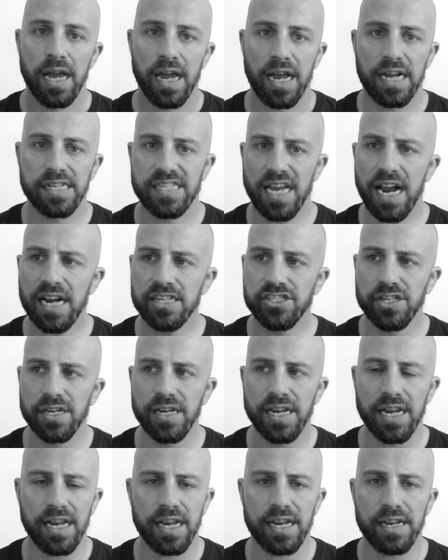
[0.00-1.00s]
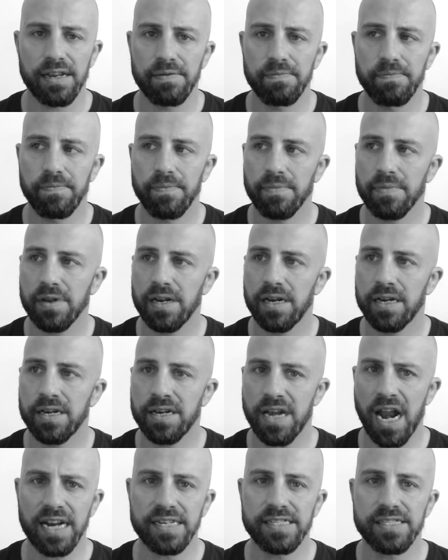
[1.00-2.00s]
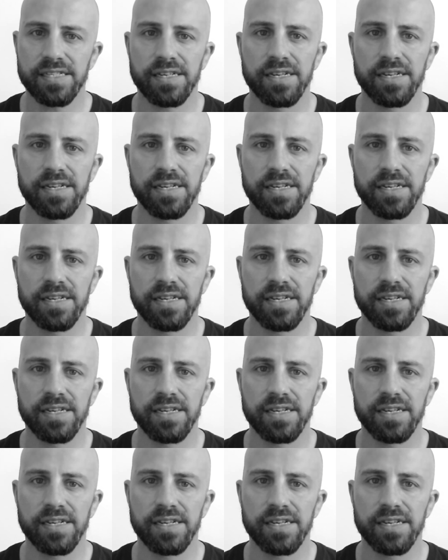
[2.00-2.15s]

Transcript: It's actually nice